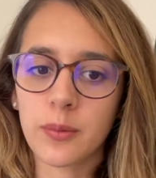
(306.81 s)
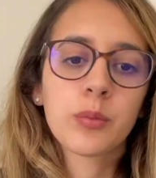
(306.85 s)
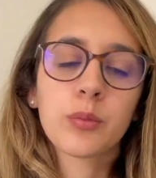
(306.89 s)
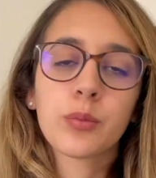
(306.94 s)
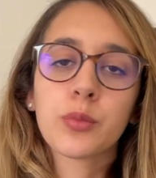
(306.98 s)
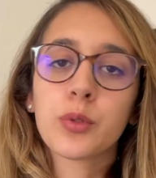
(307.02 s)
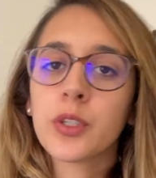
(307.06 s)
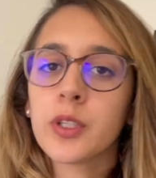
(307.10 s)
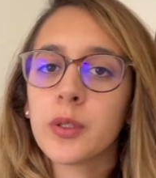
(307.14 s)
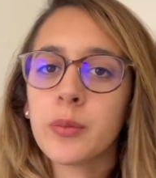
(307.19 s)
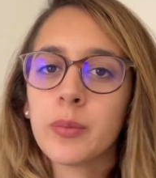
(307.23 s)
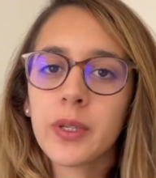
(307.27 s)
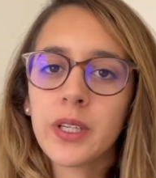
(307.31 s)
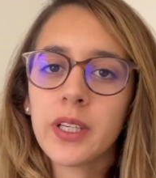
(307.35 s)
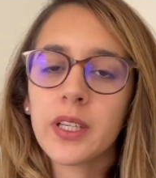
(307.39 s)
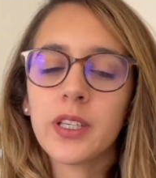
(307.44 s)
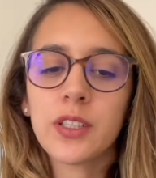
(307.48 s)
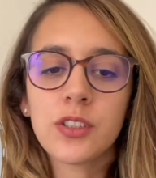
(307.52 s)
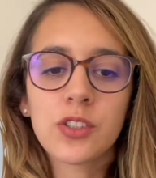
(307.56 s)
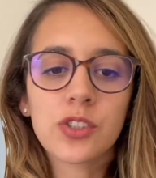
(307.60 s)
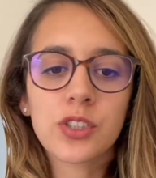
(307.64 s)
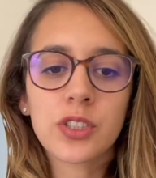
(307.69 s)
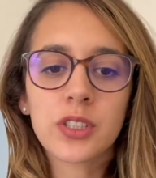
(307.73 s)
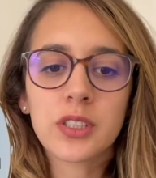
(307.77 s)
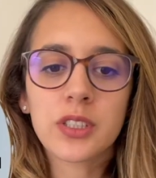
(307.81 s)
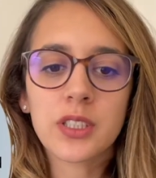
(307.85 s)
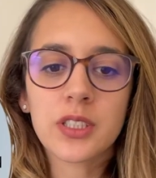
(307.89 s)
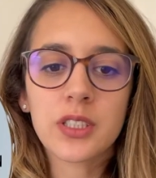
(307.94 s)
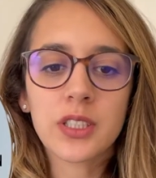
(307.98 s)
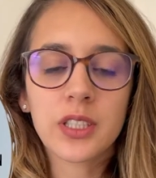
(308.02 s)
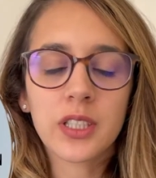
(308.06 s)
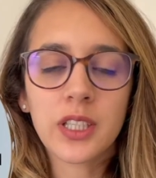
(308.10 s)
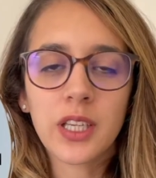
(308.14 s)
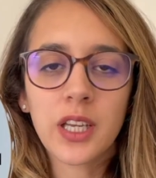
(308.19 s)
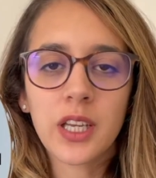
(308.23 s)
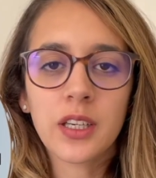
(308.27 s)
Prepaid interest is
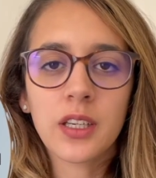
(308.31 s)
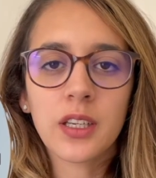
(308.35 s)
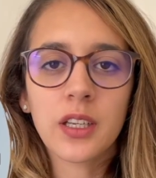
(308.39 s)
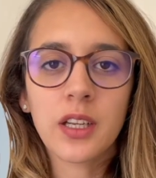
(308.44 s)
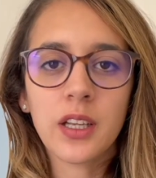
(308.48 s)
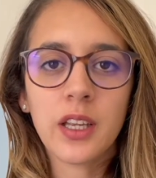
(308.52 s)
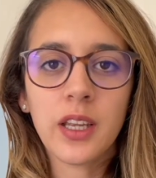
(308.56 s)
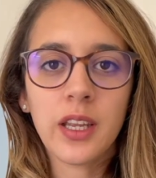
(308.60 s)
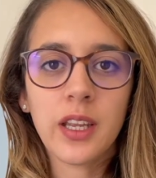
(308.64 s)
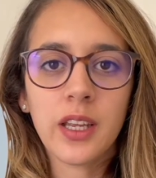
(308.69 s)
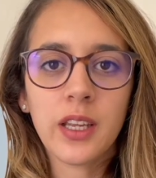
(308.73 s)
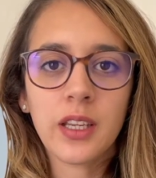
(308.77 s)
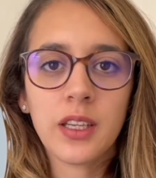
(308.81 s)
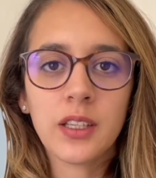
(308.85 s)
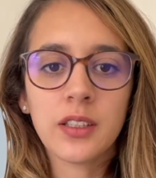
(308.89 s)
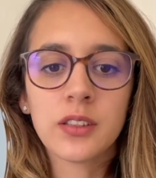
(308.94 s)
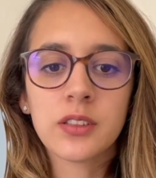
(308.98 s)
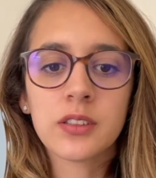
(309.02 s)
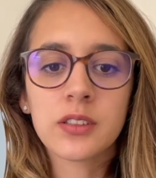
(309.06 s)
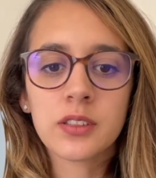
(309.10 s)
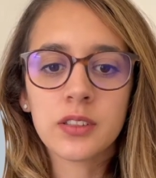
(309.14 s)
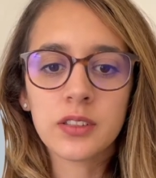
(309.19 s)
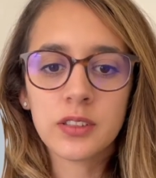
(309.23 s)
again a